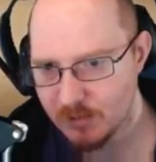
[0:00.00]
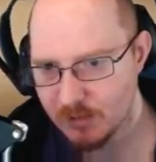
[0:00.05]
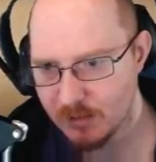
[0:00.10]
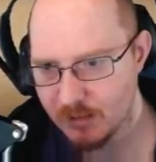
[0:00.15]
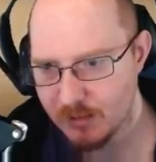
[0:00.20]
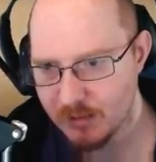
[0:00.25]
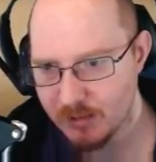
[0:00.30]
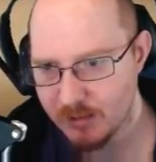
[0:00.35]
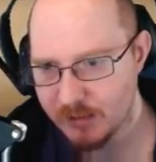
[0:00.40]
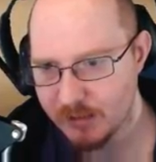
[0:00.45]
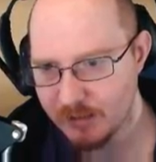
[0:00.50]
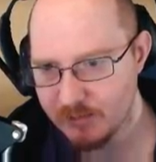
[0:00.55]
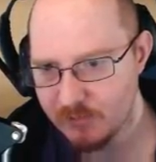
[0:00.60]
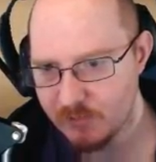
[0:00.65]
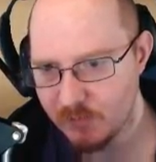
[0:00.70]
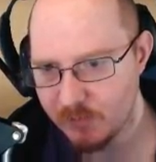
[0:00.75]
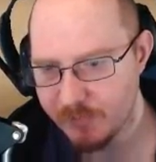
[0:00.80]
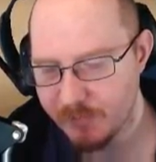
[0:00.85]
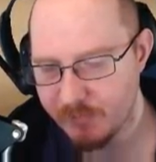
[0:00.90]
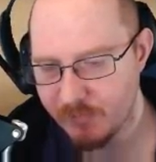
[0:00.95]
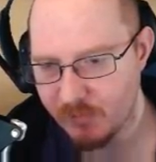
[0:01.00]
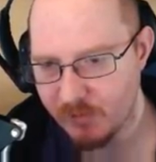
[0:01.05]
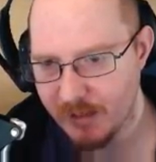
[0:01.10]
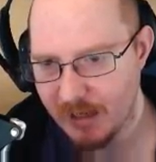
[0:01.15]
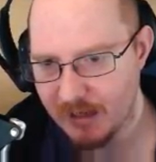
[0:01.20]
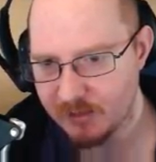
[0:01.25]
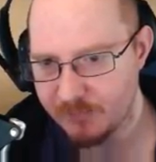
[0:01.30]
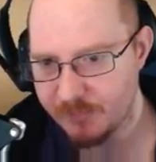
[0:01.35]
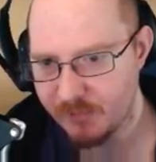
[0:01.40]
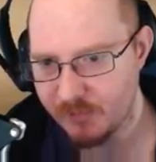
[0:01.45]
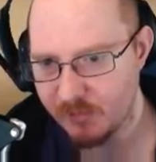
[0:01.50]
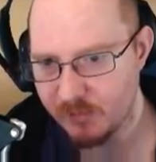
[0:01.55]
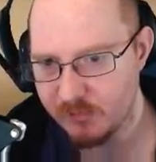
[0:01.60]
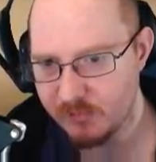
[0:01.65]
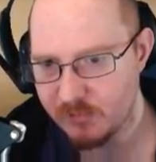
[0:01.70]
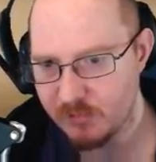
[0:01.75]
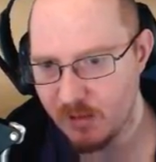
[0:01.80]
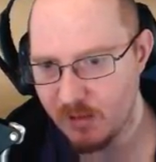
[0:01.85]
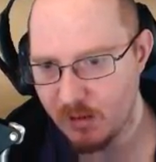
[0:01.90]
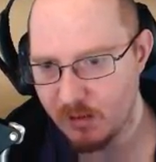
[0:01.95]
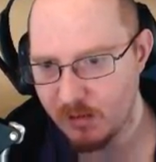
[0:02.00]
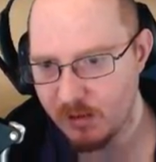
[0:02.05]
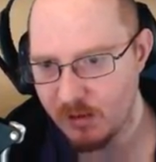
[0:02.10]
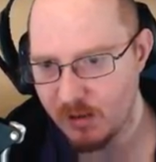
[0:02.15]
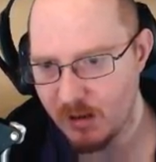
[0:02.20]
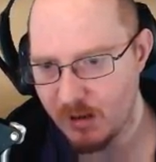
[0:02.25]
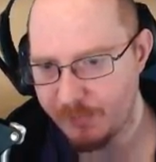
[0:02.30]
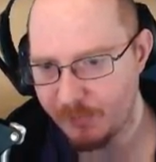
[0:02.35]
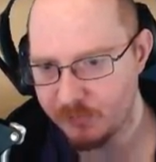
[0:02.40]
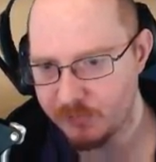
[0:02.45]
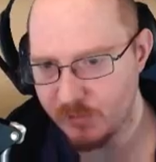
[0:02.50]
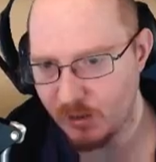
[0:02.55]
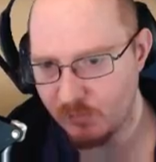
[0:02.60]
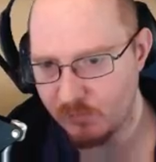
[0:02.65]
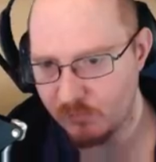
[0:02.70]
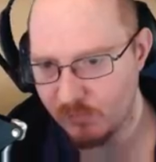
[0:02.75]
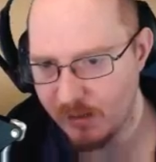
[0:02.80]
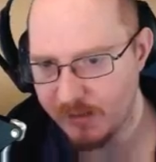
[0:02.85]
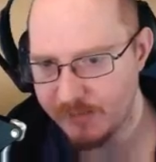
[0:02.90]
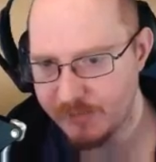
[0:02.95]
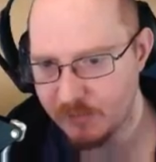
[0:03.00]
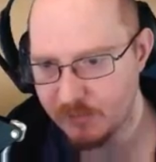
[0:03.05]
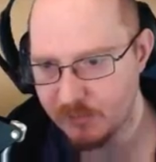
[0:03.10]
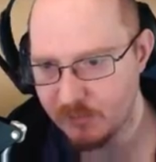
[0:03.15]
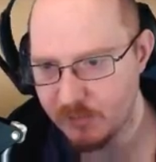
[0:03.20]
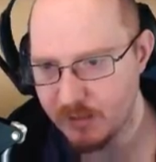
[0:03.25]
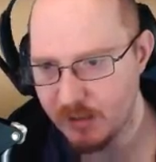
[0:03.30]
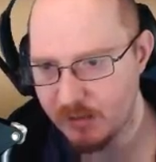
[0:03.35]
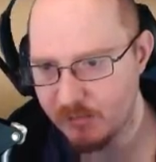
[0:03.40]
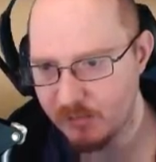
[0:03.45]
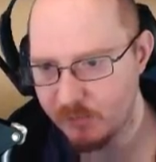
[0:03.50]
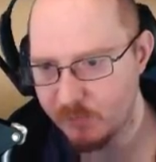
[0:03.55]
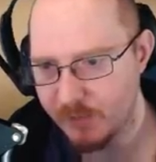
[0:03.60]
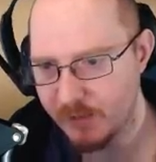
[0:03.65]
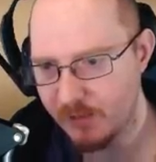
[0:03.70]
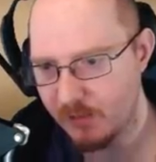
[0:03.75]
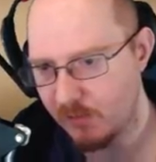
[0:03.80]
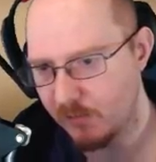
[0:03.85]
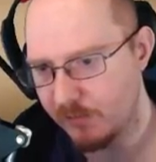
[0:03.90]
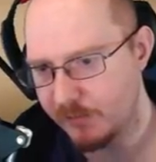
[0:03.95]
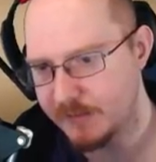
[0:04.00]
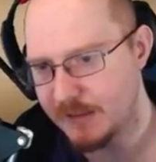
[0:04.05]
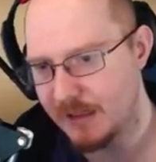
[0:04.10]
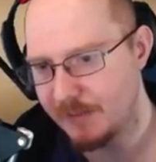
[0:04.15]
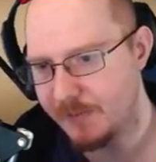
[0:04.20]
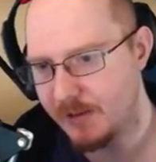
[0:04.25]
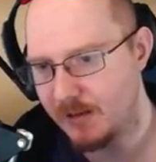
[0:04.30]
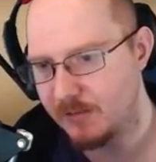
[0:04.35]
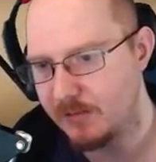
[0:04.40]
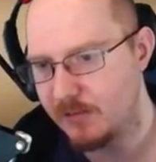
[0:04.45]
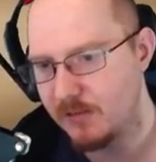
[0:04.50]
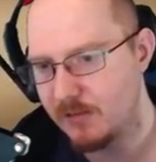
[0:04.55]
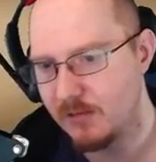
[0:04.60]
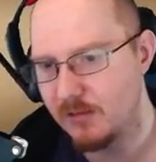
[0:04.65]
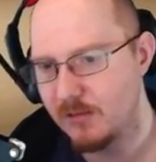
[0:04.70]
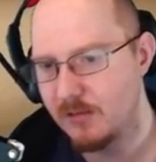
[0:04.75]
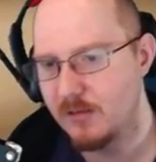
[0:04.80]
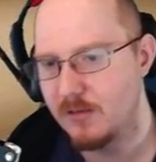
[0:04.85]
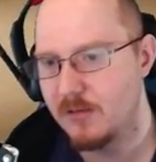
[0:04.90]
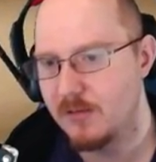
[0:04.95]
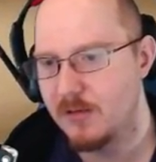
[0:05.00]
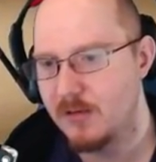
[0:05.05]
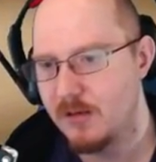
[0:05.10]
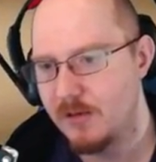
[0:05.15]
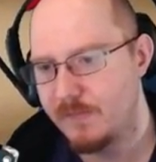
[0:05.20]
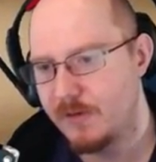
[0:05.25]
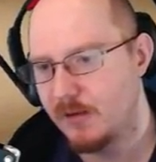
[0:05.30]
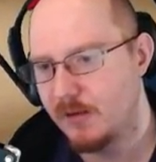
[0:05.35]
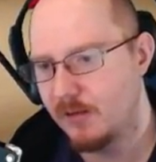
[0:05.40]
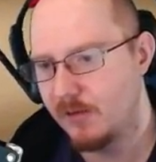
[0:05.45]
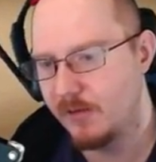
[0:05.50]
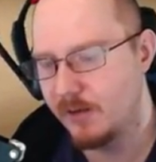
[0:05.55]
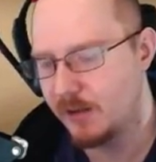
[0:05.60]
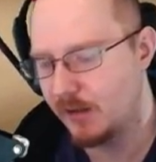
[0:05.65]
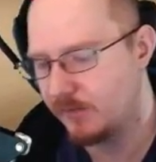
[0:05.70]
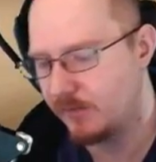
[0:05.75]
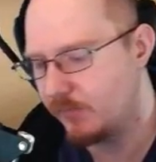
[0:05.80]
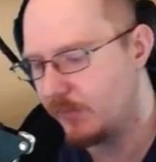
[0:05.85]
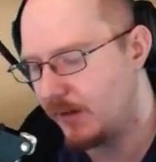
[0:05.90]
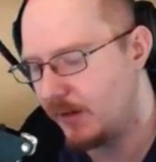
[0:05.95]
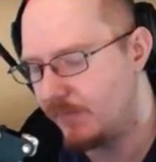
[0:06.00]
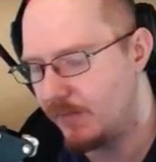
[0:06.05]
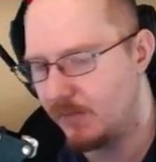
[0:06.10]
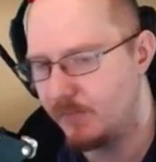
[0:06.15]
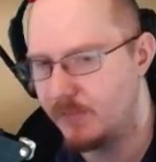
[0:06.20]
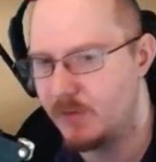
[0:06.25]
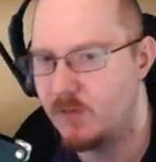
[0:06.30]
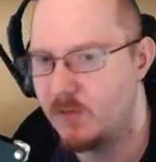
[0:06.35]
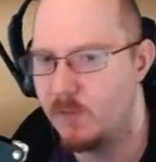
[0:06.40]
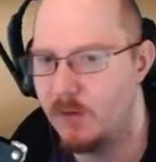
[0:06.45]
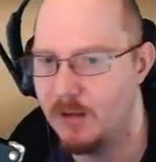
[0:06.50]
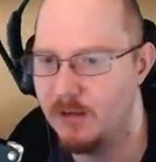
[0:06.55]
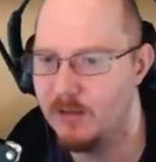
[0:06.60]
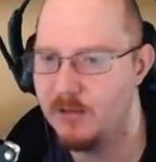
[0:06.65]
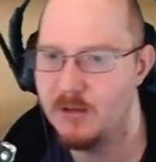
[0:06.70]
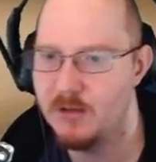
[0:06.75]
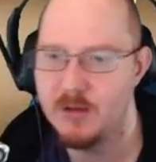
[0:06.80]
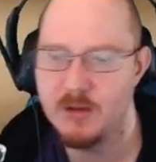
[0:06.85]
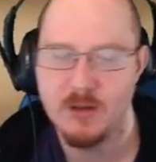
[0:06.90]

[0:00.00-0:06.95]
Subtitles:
Can you talk a bit more on how to approach Horizon? Good heroes where to hold attack paths. If you can load a custom game, that would be swell.